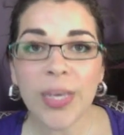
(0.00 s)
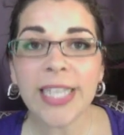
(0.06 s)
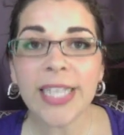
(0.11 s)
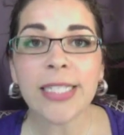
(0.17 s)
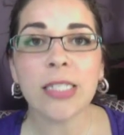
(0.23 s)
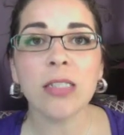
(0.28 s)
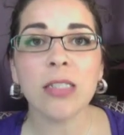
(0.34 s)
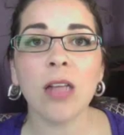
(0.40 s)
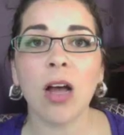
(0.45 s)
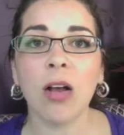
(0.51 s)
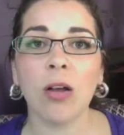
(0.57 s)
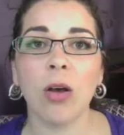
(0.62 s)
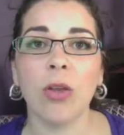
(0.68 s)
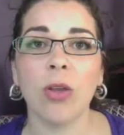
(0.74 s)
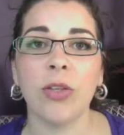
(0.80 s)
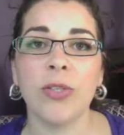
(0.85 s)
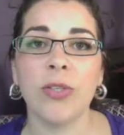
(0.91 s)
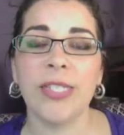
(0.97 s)
we get to
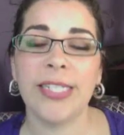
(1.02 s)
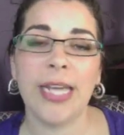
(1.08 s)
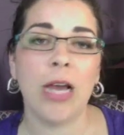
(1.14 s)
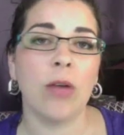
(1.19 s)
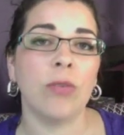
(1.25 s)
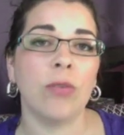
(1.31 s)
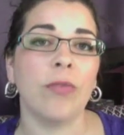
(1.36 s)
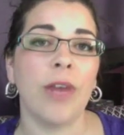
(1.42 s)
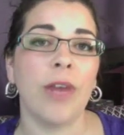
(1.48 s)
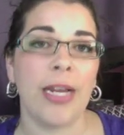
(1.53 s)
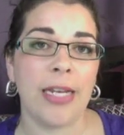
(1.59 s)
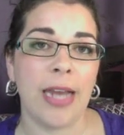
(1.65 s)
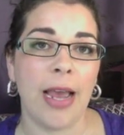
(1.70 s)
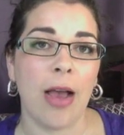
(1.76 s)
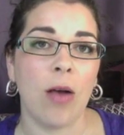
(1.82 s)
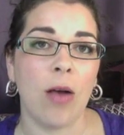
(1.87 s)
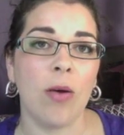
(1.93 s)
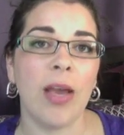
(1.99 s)
lock all those down
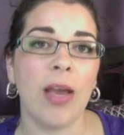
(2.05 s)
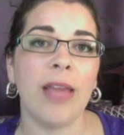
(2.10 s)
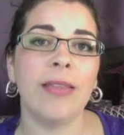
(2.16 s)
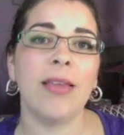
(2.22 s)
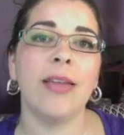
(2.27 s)
right now.